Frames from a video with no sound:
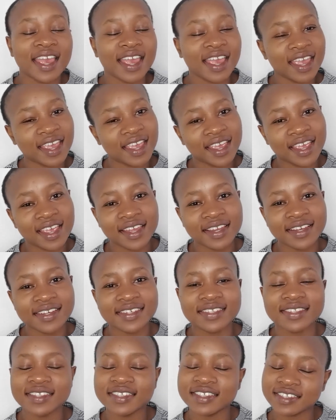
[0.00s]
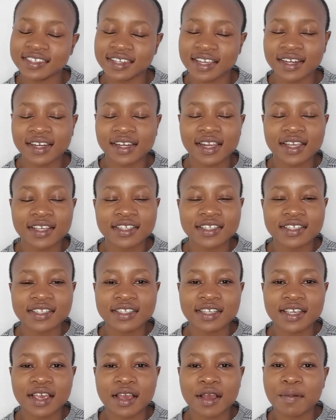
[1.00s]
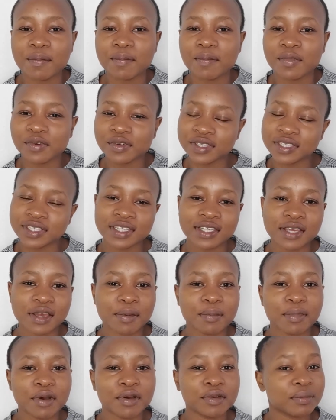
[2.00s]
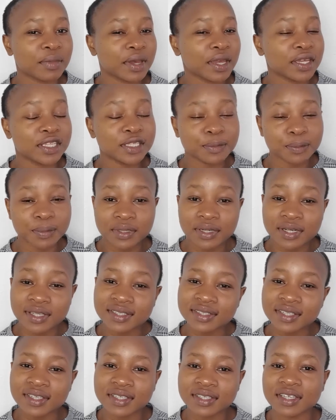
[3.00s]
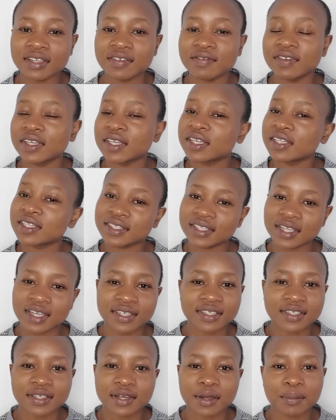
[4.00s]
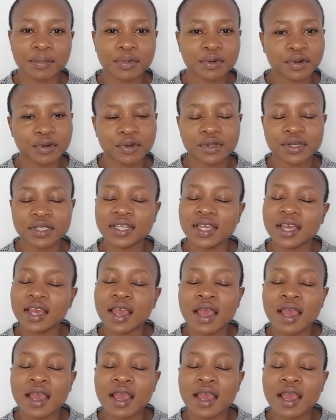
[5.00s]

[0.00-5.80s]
and in this channel I share mostly about my experiences living and studying abroad.